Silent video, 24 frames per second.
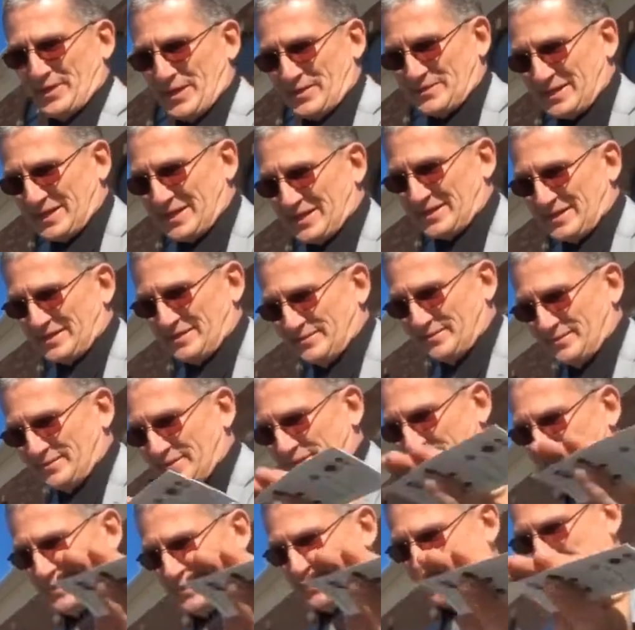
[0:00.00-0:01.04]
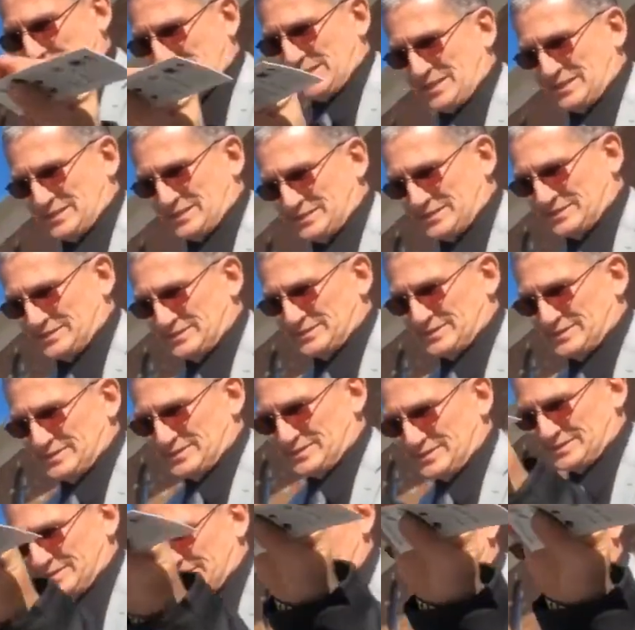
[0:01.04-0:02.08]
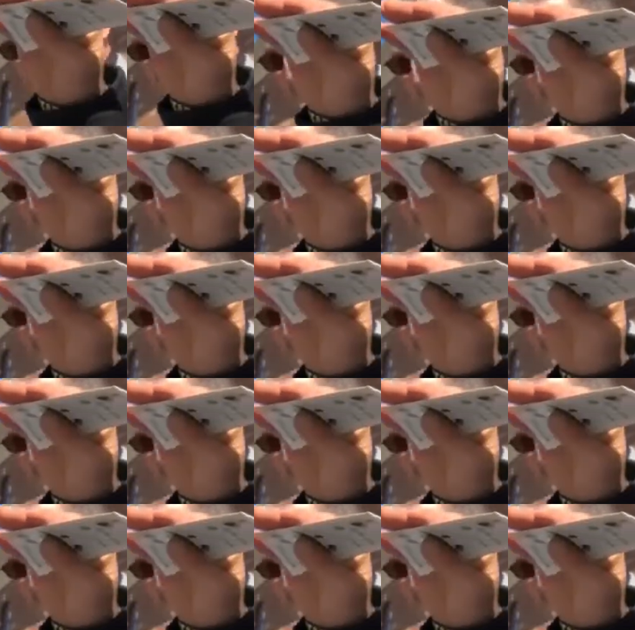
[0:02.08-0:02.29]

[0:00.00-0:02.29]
Okay. We observe it as a